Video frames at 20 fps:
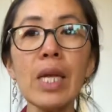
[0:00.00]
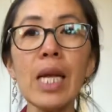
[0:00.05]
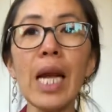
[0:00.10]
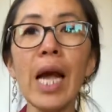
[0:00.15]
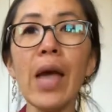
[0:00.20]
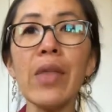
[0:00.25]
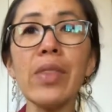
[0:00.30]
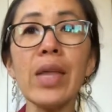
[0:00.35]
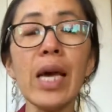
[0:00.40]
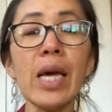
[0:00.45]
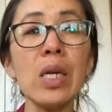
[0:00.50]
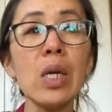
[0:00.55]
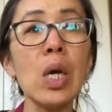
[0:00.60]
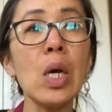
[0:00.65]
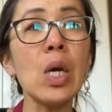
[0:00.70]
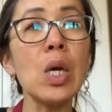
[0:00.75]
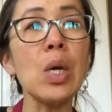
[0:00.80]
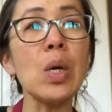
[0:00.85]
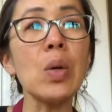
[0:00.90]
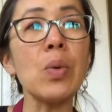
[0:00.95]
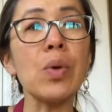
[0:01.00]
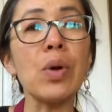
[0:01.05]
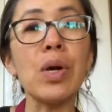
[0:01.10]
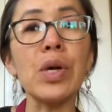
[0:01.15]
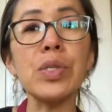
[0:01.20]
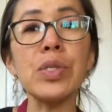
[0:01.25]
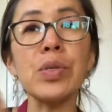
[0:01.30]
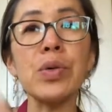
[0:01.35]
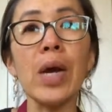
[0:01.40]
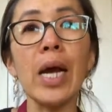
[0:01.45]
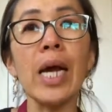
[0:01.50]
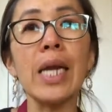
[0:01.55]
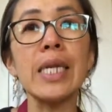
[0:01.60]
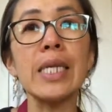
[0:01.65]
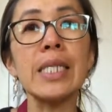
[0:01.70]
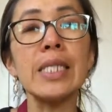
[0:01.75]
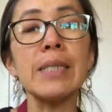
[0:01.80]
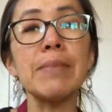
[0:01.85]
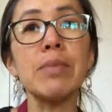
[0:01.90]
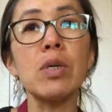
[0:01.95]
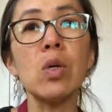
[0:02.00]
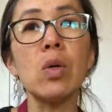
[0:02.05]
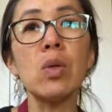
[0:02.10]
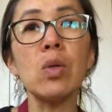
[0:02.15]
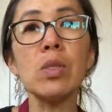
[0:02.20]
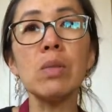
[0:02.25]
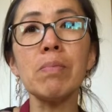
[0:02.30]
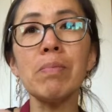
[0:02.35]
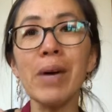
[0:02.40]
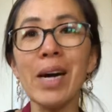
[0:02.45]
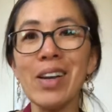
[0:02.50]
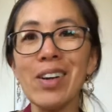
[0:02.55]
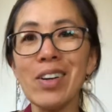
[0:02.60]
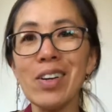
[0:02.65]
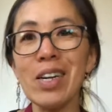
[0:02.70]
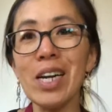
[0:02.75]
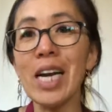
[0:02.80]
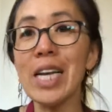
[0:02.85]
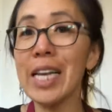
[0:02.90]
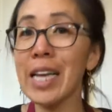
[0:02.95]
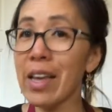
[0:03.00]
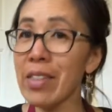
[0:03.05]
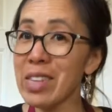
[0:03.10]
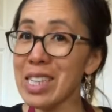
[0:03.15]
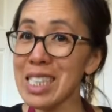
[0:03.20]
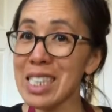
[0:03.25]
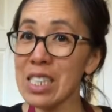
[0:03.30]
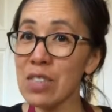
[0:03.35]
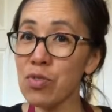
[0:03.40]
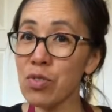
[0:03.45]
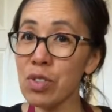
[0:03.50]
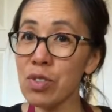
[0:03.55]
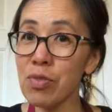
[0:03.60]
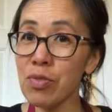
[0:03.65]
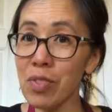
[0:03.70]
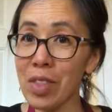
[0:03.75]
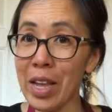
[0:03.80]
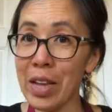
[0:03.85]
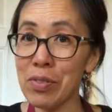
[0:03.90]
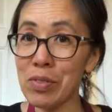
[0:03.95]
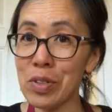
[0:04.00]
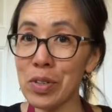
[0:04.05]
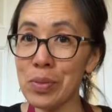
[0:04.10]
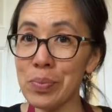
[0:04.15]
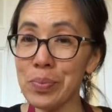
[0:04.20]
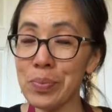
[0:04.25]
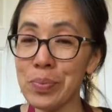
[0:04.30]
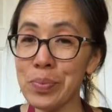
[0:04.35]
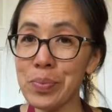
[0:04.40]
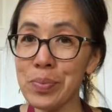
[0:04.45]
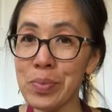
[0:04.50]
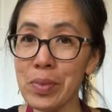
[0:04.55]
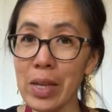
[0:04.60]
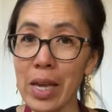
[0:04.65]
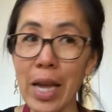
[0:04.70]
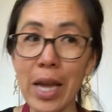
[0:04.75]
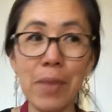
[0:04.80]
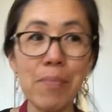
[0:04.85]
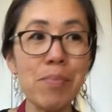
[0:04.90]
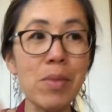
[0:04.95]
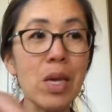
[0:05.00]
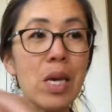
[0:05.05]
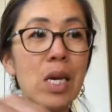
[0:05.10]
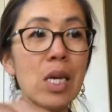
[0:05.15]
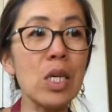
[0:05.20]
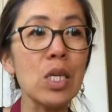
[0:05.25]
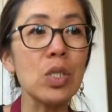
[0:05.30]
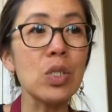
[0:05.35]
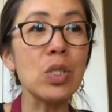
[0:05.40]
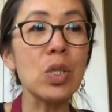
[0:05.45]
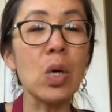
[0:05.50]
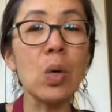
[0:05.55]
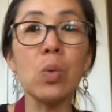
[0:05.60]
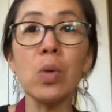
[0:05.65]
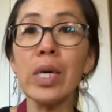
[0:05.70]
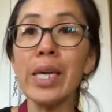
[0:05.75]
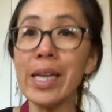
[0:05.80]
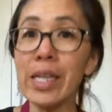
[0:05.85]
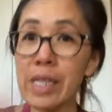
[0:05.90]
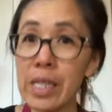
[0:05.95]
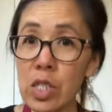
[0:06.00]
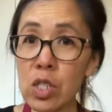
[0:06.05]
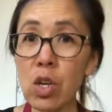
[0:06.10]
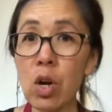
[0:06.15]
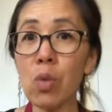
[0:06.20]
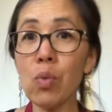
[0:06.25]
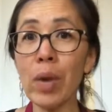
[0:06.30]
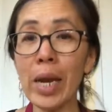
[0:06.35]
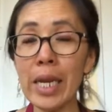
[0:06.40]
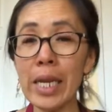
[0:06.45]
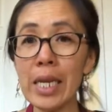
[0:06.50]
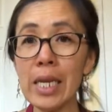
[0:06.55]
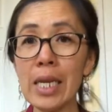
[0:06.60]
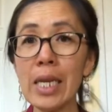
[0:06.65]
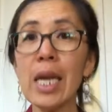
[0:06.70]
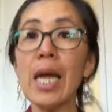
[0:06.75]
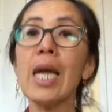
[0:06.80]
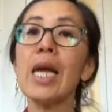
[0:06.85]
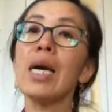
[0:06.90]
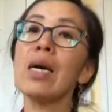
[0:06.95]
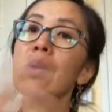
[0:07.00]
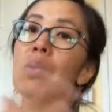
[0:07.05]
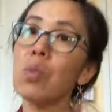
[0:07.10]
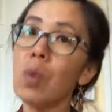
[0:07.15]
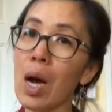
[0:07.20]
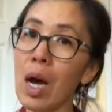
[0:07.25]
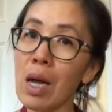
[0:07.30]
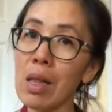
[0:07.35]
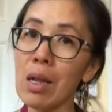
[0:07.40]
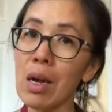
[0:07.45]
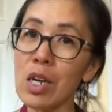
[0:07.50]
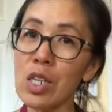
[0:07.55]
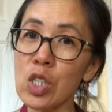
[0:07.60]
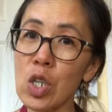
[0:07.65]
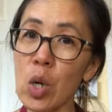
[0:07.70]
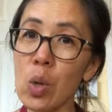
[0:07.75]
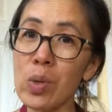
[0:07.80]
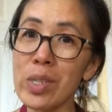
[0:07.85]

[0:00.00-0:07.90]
And then we're also adding some cold butter. Again, this is for flavor. Okay, so we'll get this all ready while our dough